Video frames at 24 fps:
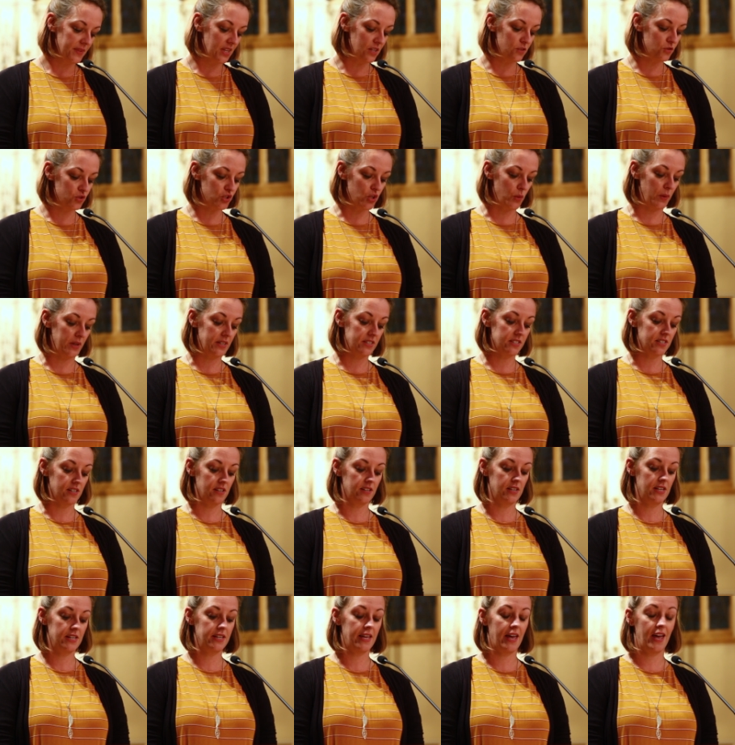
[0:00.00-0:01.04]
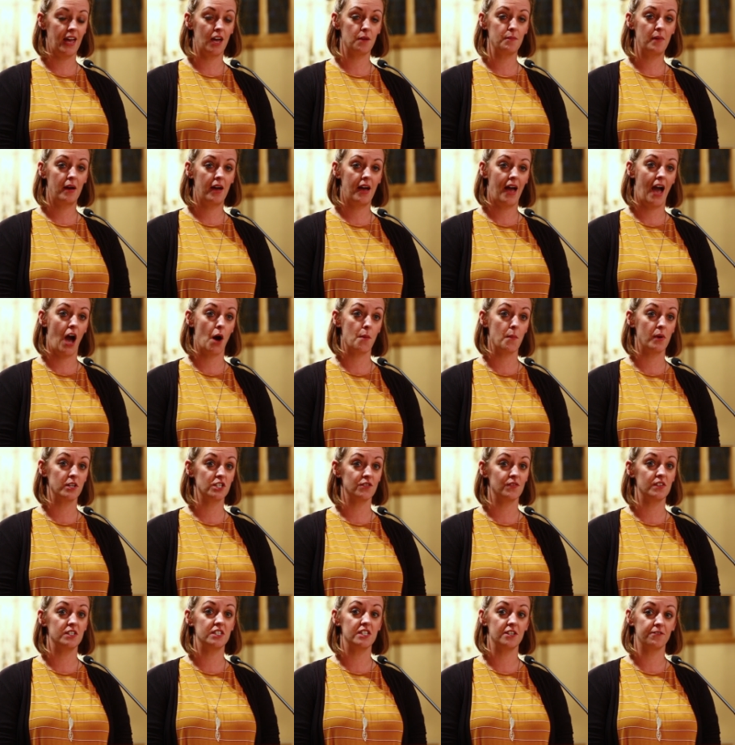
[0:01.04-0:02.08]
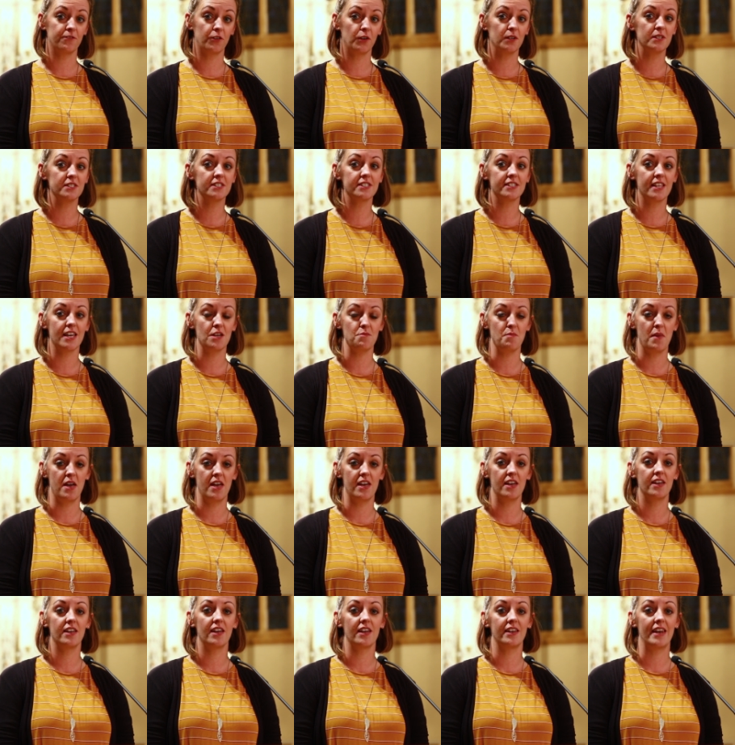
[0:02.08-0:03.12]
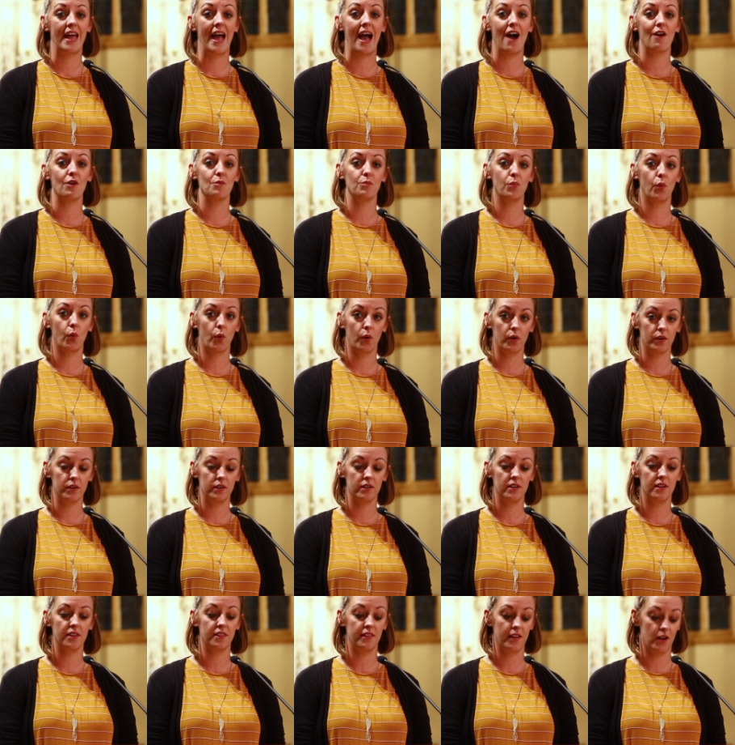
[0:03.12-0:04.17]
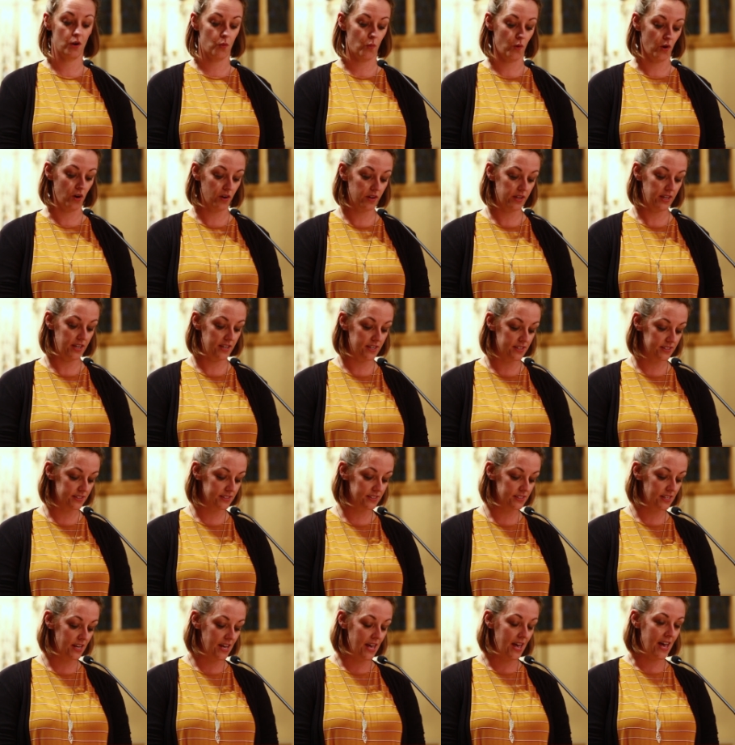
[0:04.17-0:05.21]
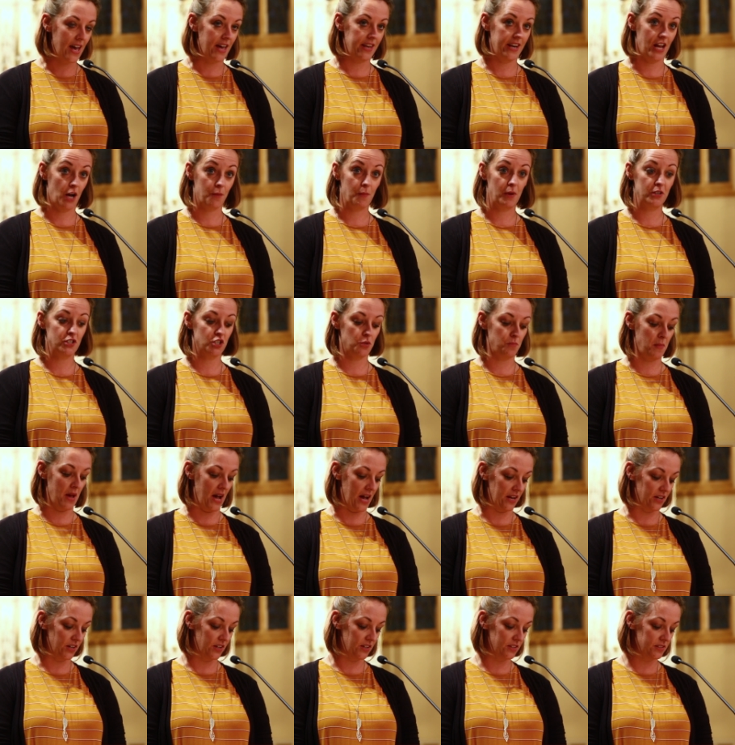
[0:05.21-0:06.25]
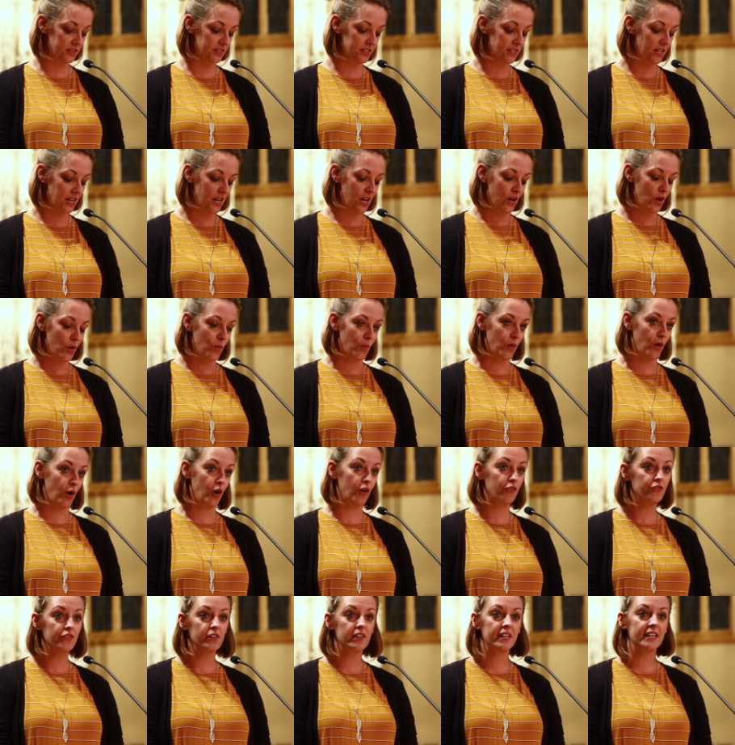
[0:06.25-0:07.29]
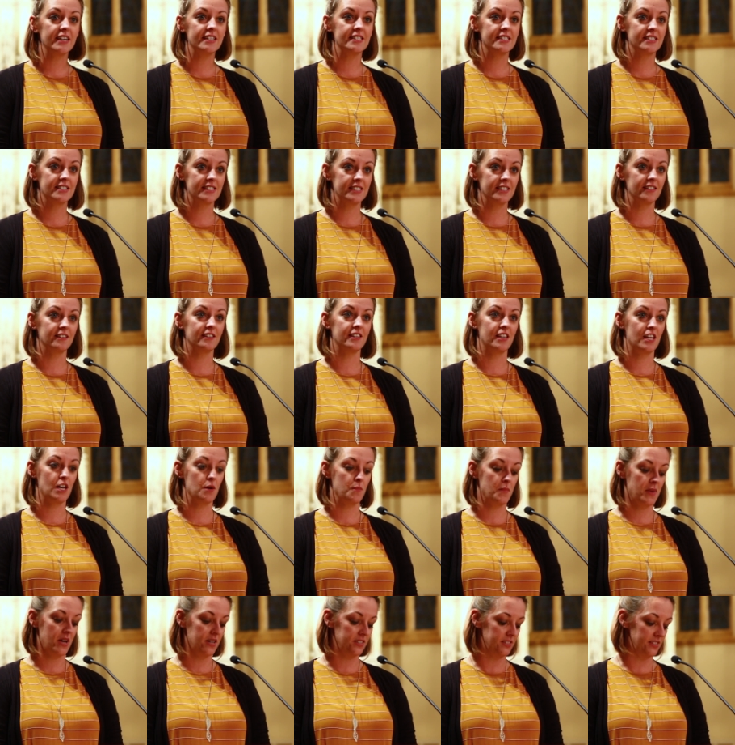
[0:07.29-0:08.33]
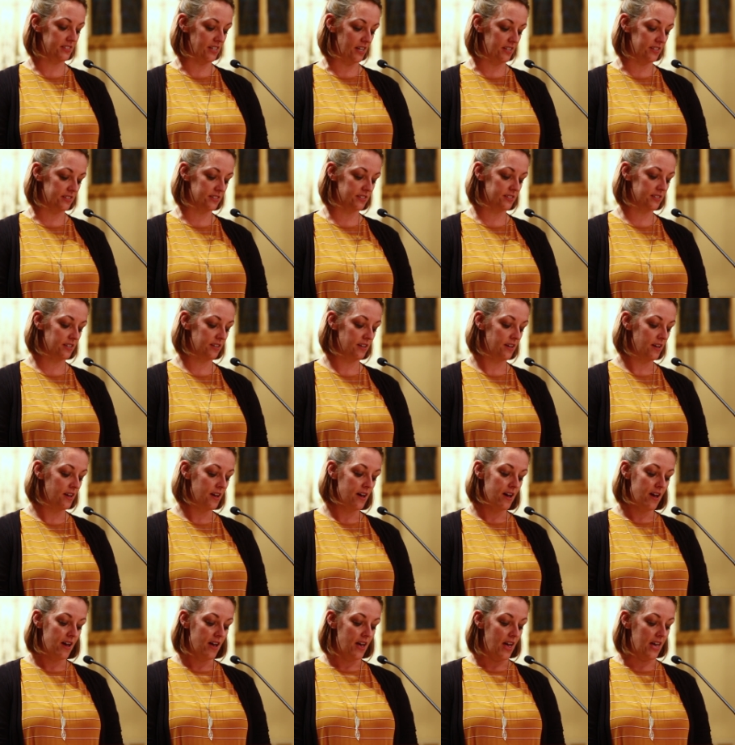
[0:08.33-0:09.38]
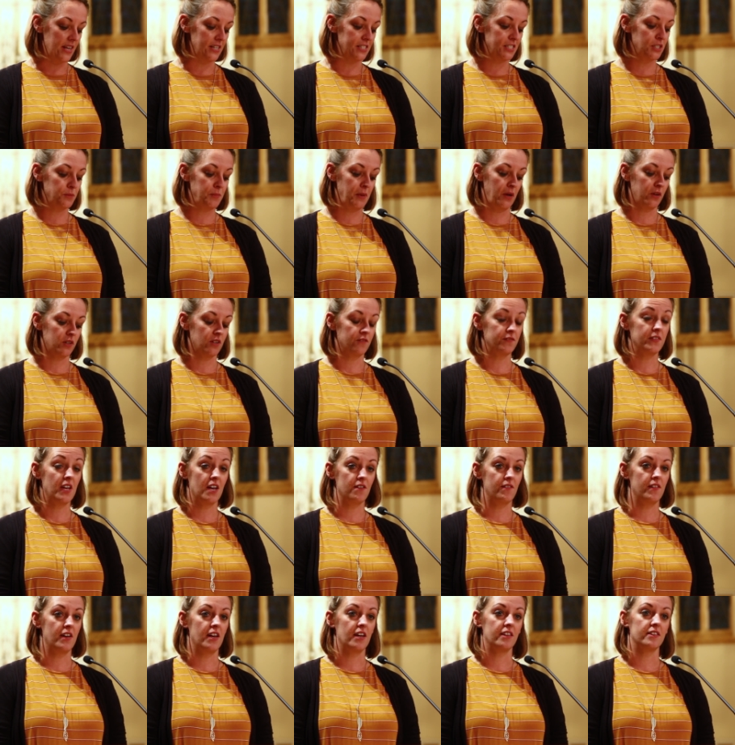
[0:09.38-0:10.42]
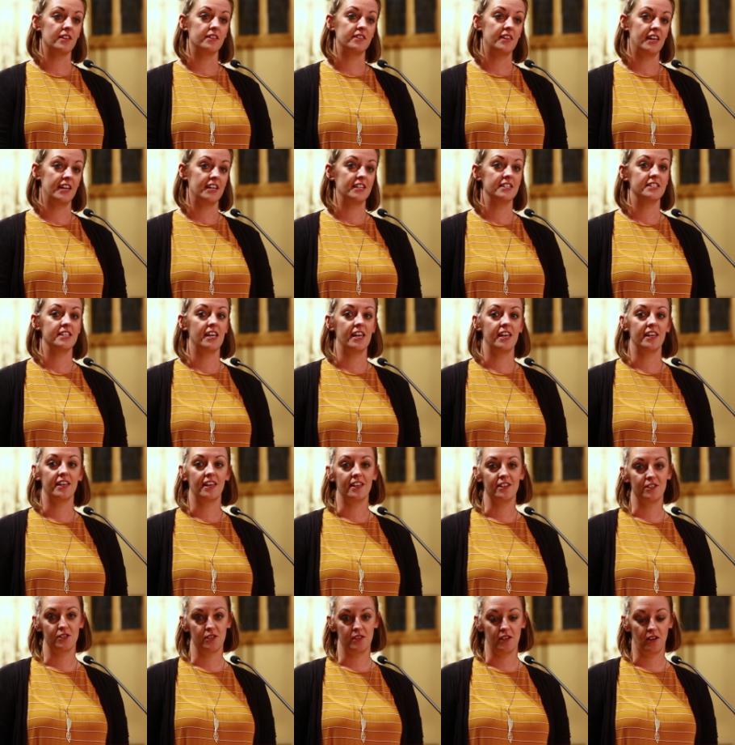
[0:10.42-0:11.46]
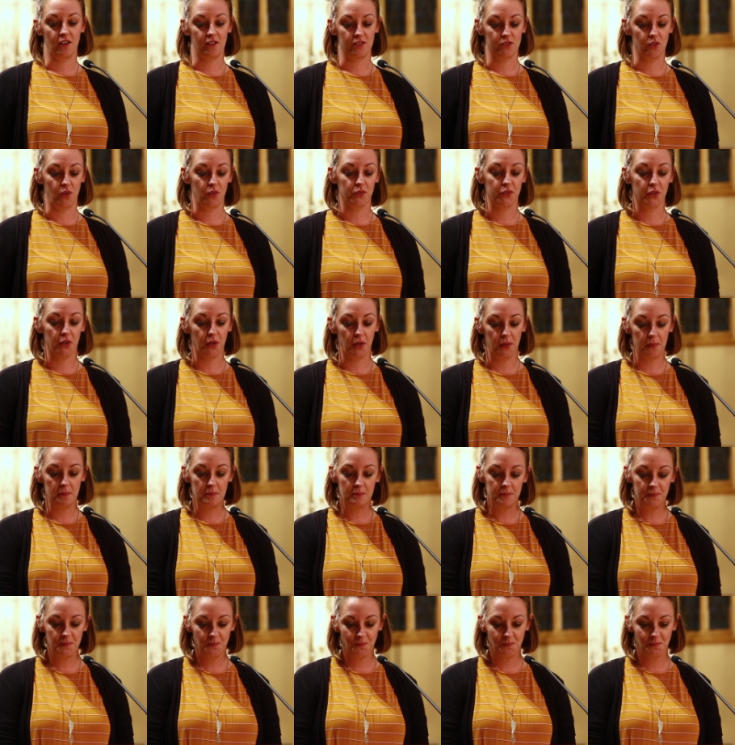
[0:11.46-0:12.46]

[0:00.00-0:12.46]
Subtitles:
Showing Dylan and Gabe how much of a difference they make and how important their work is and how much it matters will hopefully instill in them a sense and a spirit of giving that they can take into their adulthood.